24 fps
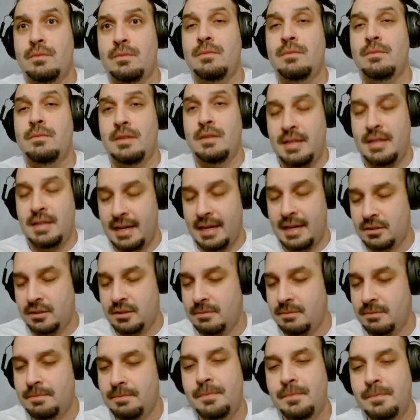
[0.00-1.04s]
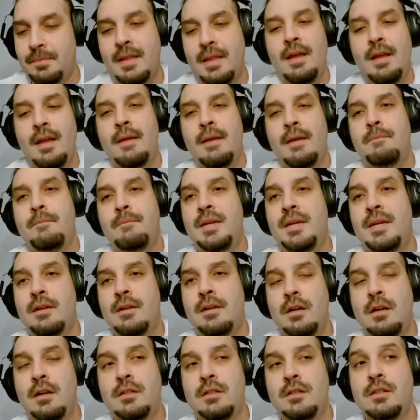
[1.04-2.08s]
Yes. Because
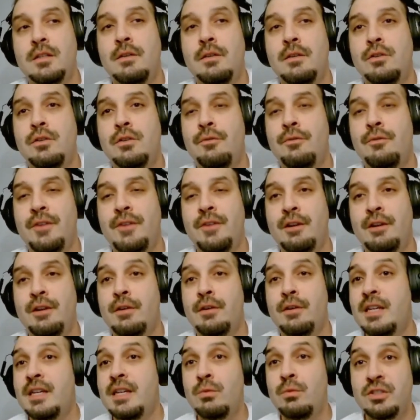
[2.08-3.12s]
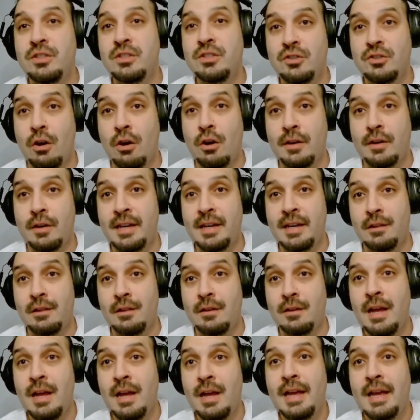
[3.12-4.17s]
you figure he was Star Killer.
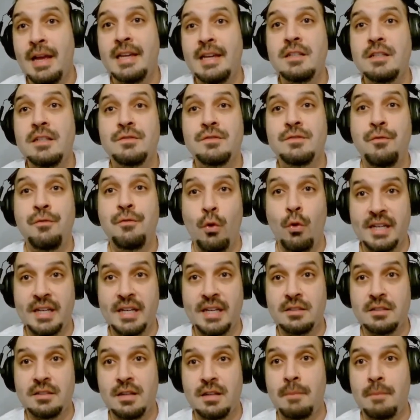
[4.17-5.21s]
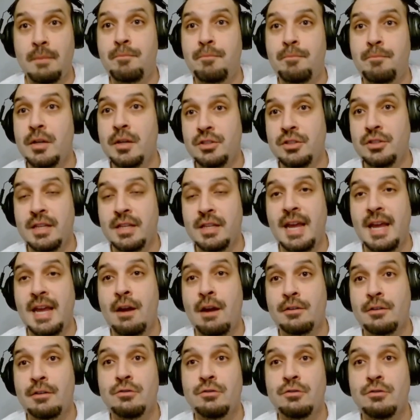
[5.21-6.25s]
He's voiced a bunch of the characters,
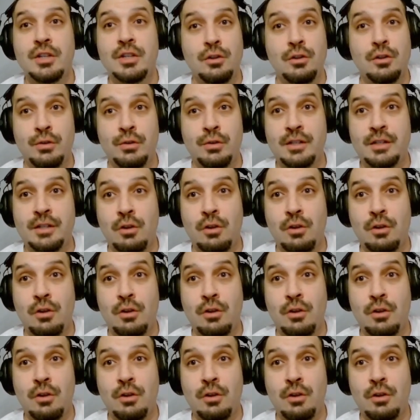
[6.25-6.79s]
including Darth